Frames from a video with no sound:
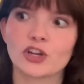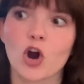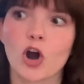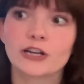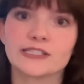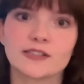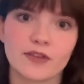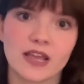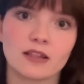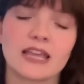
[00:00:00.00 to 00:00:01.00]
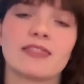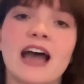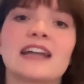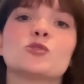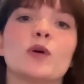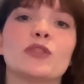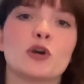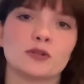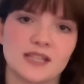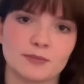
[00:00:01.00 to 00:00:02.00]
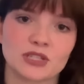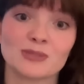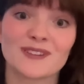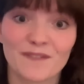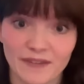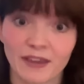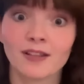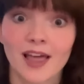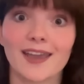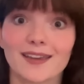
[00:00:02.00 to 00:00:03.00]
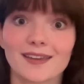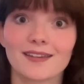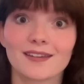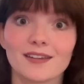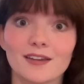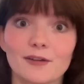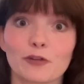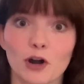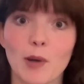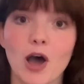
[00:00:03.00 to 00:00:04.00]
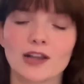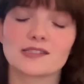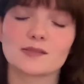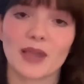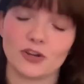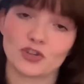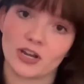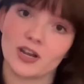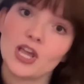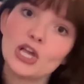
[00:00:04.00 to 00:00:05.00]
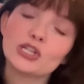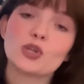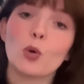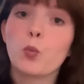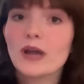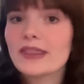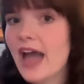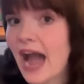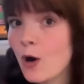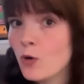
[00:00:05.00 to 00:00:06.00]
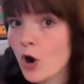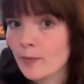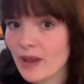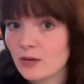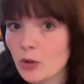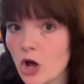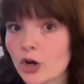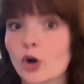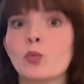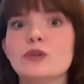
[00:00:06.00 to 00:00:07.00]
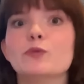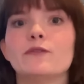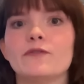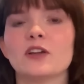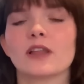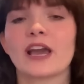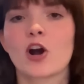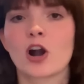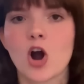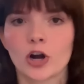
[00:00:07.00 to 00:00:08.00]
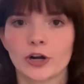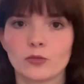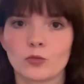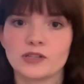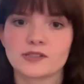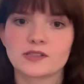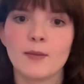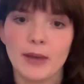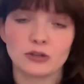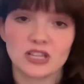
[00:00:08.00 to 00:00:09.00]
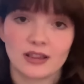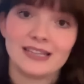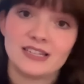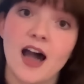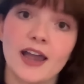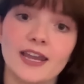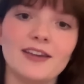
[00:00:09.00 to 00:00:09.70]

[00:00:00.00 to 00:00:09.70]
your heart is failing. That's what those symptoms feel like for wow. a POTS patient. So without our beta blocker, we would feel like our heart was about to like die